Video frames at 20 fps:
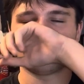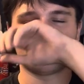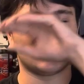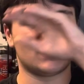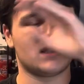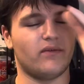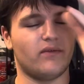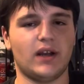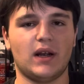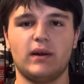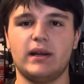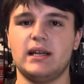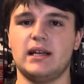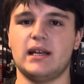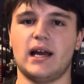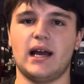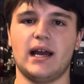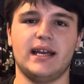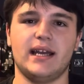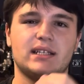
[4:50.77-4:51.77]
It's a very
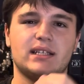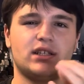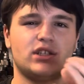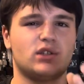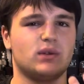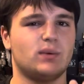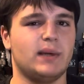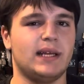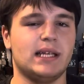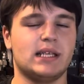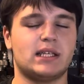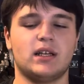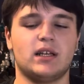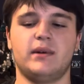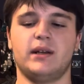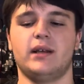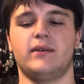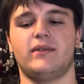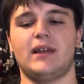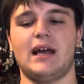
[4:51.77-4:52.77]
nice sweet
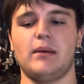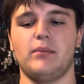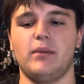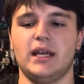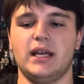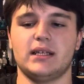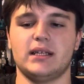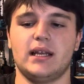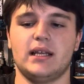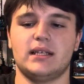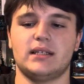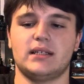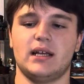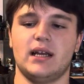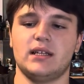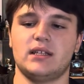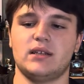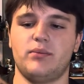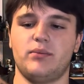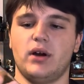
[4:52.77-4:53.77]
cinnamon, if that makes any
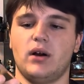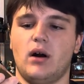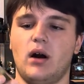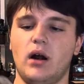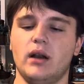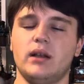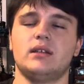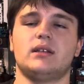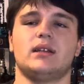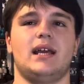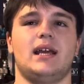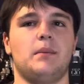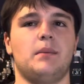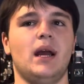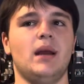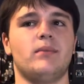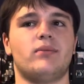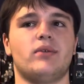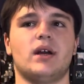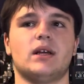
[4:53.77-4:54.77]
sense. But honestly, am
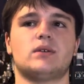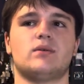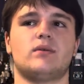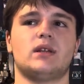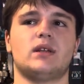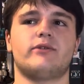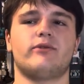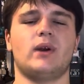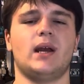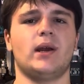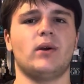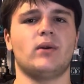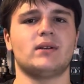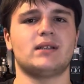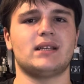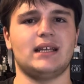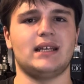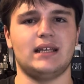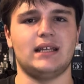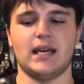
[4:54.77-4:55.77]
I impressed with this
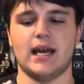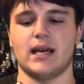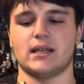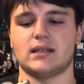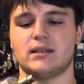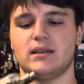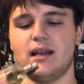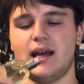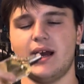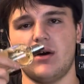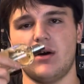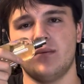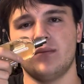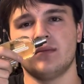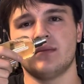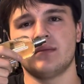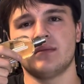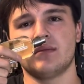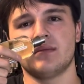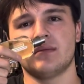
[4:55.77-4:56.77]
fragrance? Yes. Now,
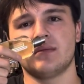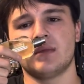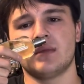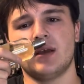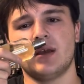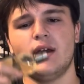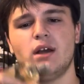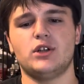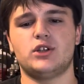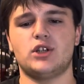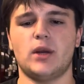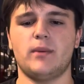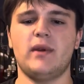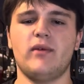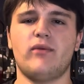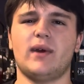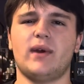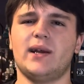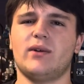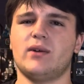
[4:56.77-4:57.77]
Jeremy
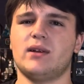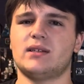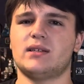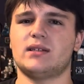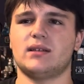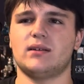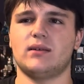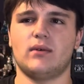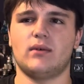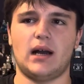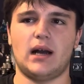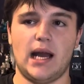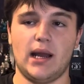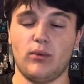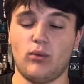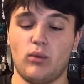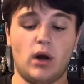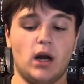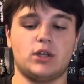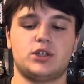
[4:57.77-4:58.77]
Fragrance I
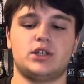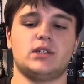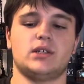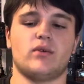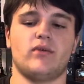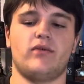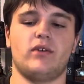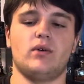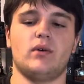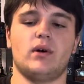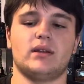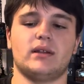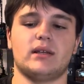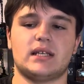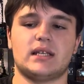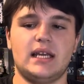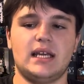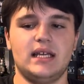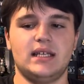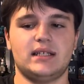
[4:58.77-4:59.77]
watched his review on this.
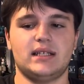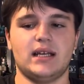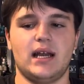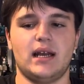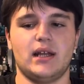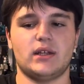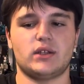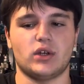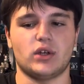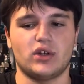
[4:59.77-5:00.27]
He said it's a